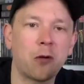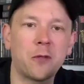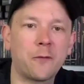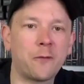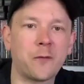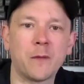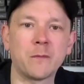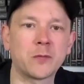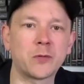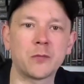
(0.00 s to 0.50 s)
the
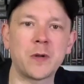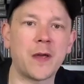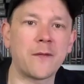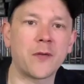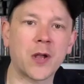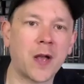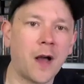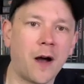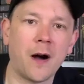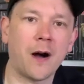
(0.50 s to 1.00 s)
films were
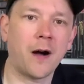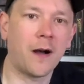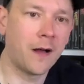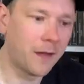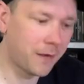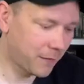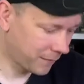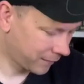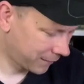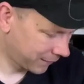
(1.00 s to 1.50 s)
never cut.
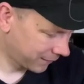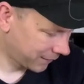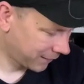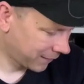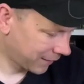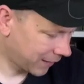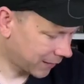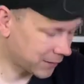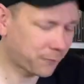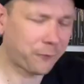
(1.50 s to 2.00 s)

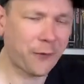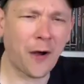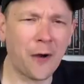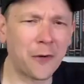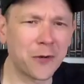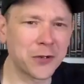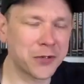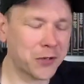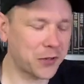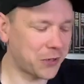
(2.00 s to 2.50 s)
As
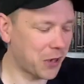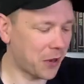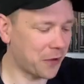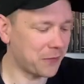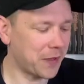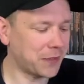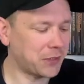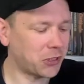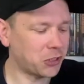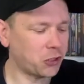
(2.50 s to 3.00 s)
far as I know,
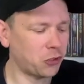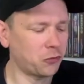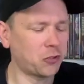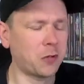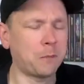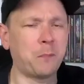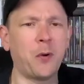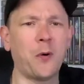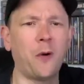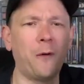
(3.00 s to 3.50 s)
they just used
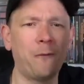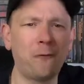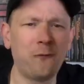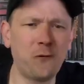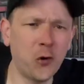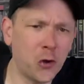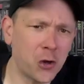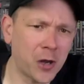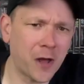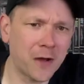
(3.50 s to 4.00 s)
to put
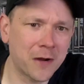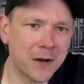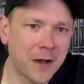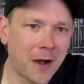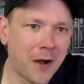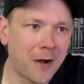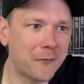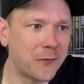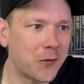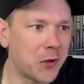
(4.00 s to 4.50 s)
full
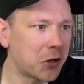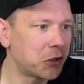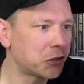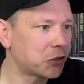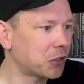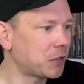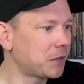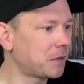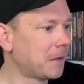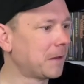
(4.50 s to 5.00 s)
uncut
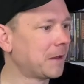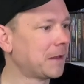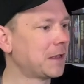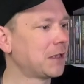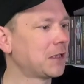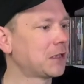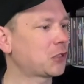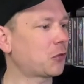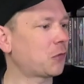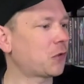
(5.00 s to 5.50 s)
version
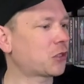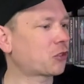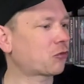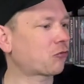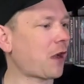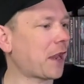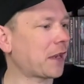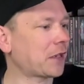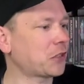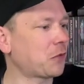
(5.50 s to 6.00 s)
to
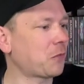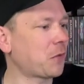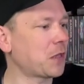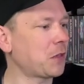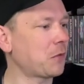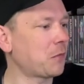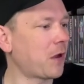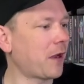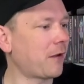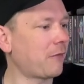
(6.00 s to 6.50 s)
attract you when
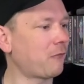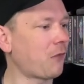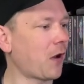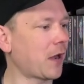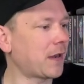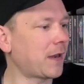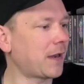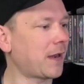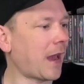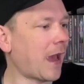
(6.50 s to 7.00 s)
you went,
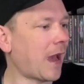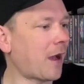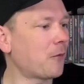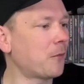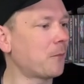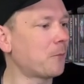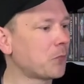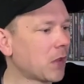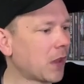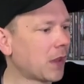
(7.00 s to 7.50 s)
rented it
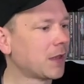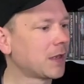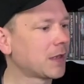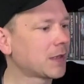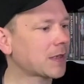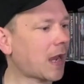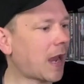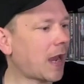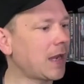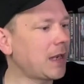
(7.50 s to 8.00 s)
out.
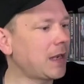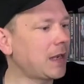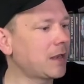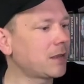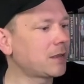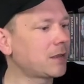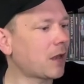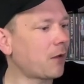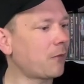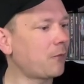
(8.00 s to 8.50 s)

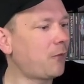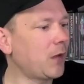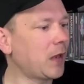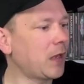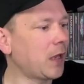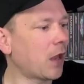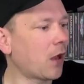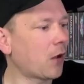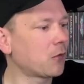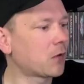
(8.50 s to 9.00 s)
Taylor's
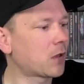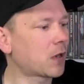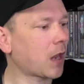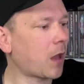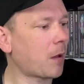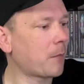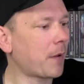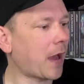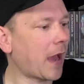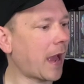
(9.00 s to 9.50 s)
Video
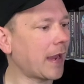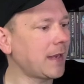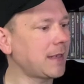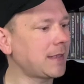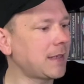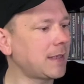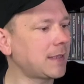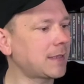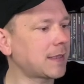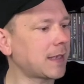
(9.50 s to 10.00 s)
Club,
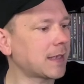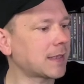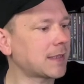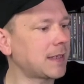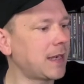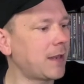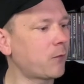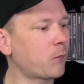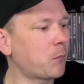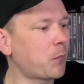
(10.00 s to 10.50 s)
86
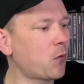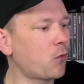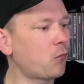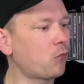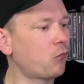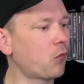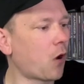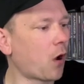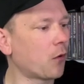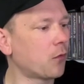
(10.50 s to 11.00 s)
Liverpool
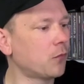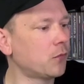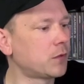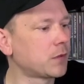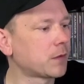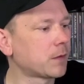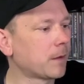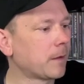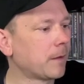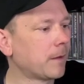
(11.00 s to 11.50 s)
Road,
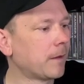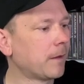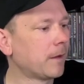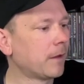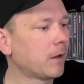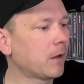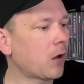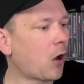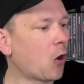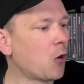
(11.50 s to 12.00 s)

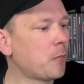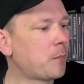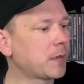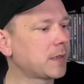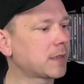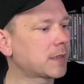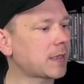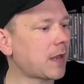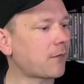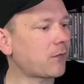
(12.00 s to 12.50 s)

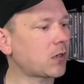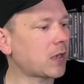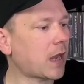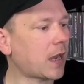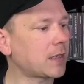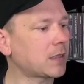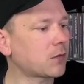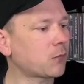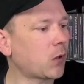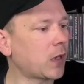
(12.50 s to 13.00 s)
open seven
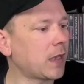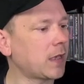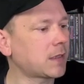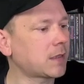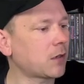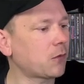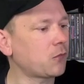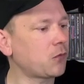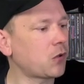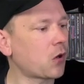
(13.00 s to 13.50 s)
days a week
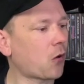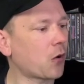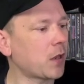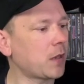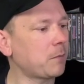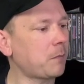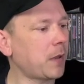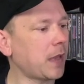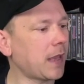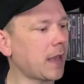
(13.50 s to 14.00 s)
till
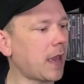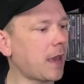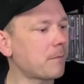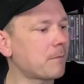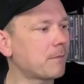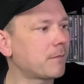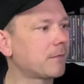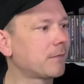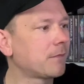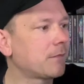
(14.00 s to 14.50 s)
9
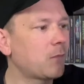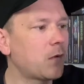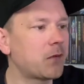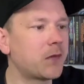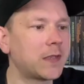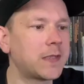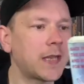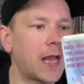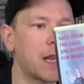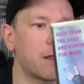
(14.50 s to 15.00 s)
pm with
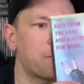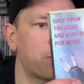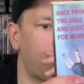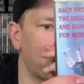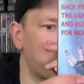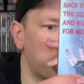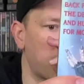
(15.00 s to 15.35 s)
the telephone